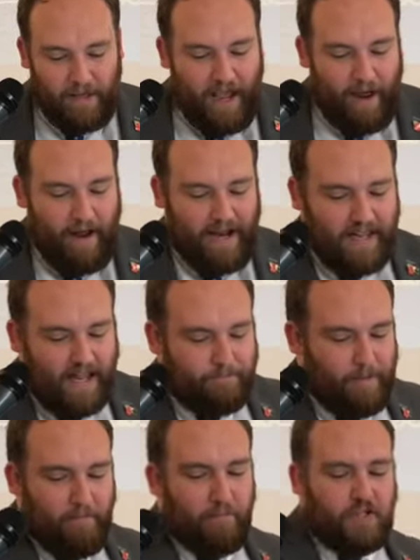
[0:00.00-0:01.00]
I reckon that if
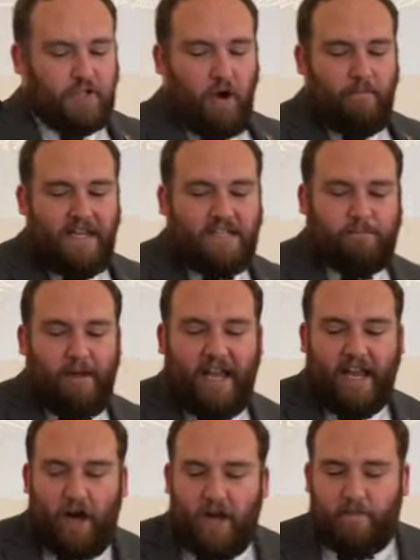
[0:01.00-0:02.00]
people saw me
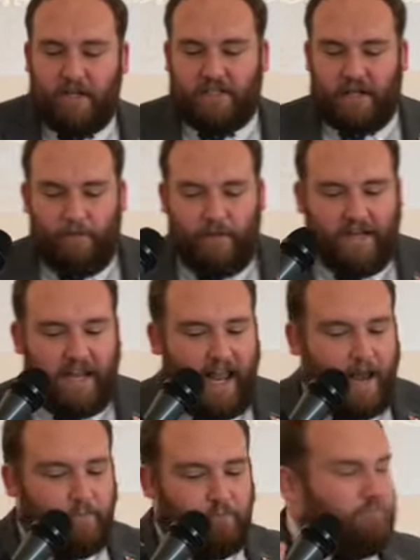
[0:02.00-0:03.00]
speaking out about something, that
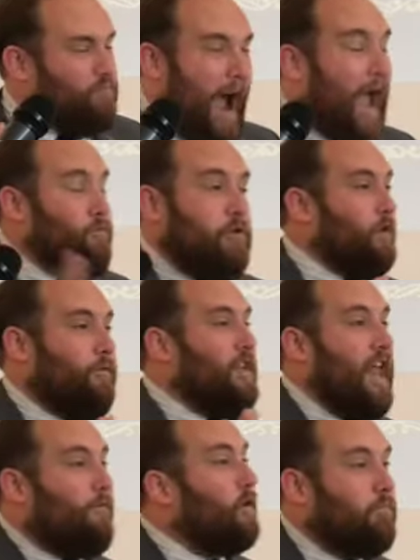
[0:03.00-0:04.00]
I would have
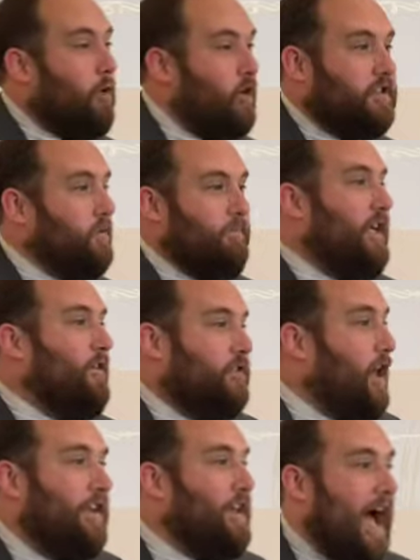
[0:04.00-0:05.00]
never possibly have
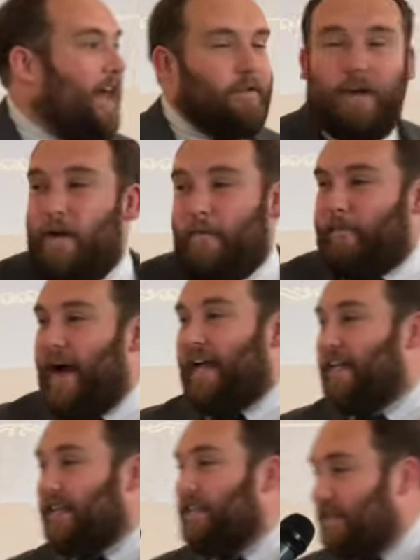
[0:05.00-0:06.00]
done that
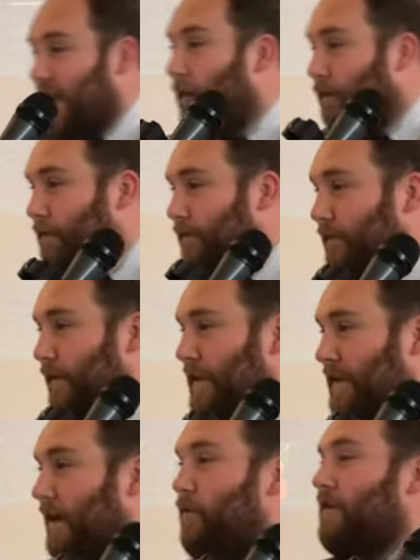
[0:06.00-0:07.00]
myself.
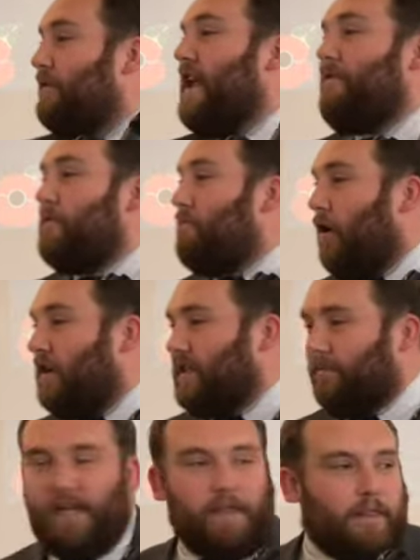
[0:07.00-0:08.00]
They would have never
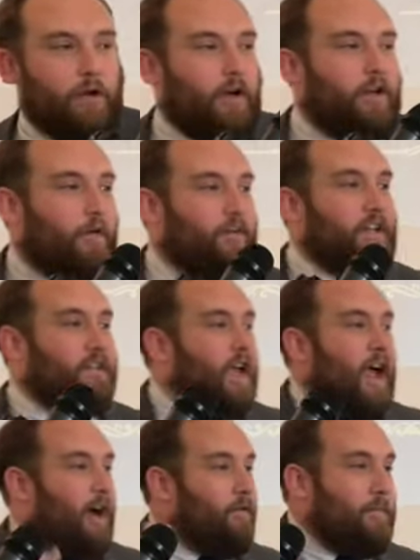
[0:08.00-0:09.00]
possibly thought of it.
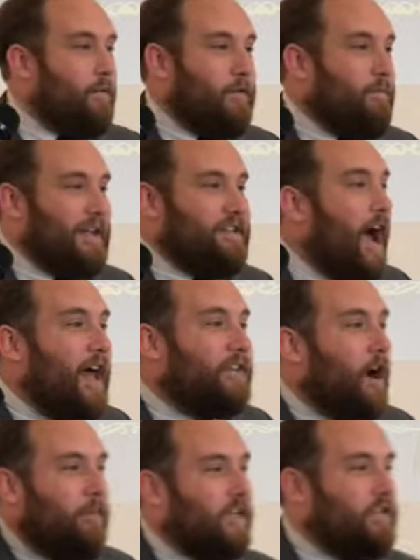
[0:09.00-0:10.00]
I remember my dad
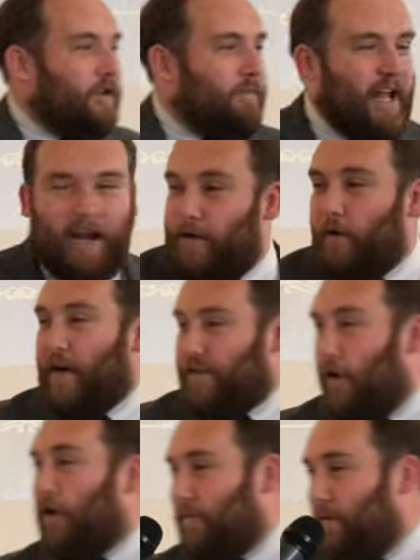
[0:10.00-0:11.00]
coming to me, and I know I
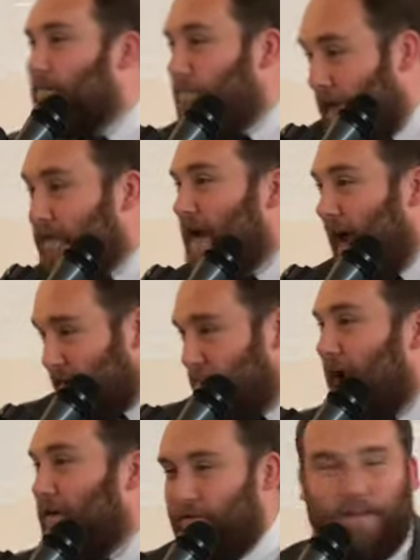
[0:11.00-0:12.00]
talk about my dad and
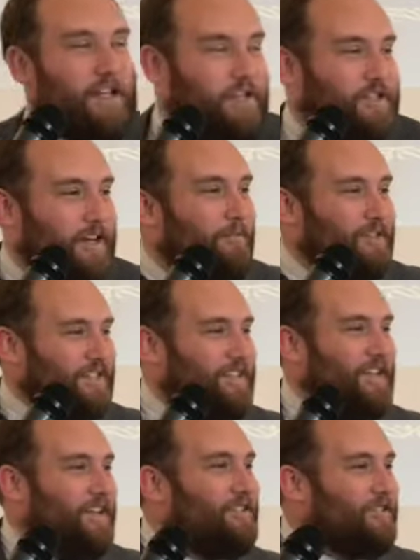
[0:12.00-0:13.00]
my relationship as a
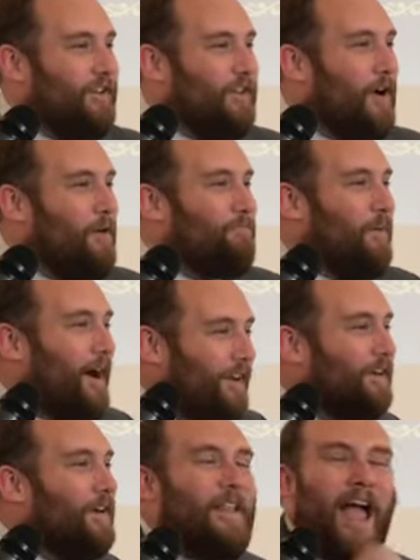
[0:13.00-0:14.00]
teenager a lot,
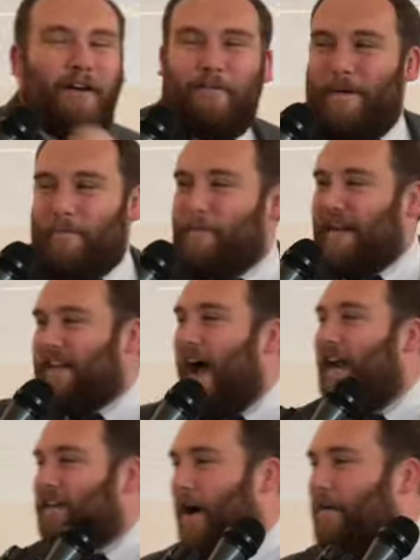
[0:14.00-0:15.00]
but I remember my
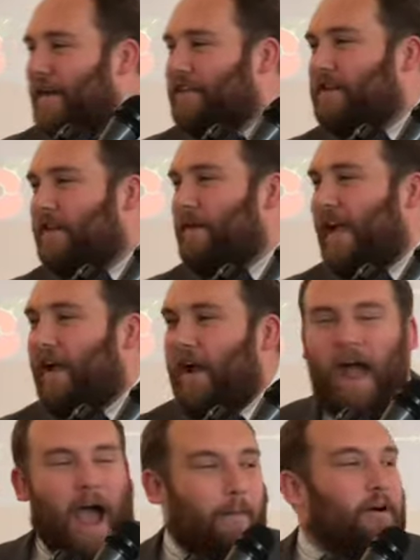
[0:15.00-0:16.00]
dad coming to me
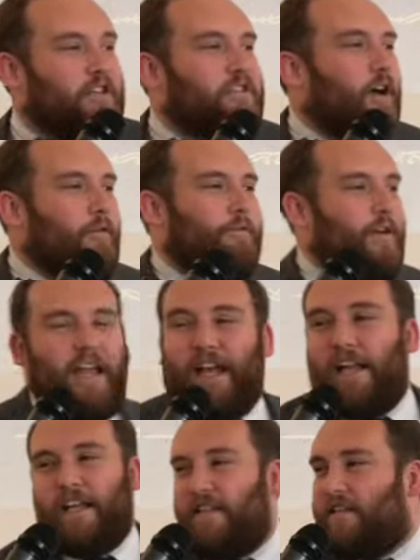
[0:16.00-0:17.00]
about something,
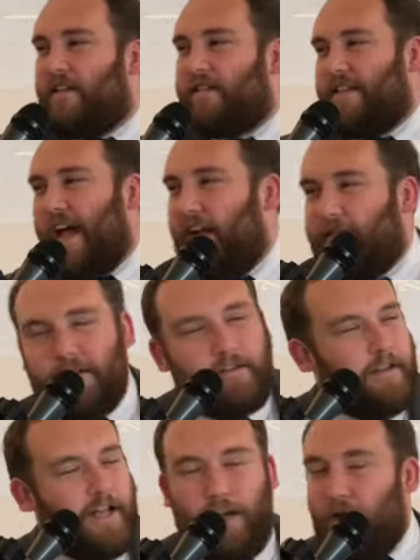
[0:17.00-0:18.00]
and he just said,
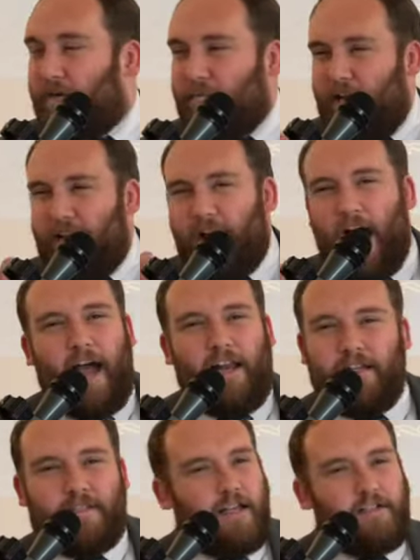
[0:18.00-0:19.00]
he looked me in the eye and
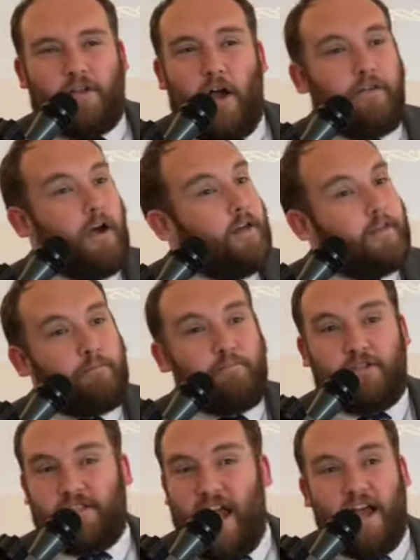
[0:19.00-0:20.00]
he says, "Thou doth
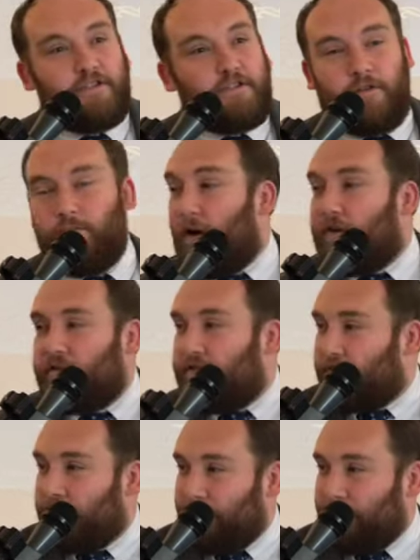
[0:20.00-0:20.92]
protest too much."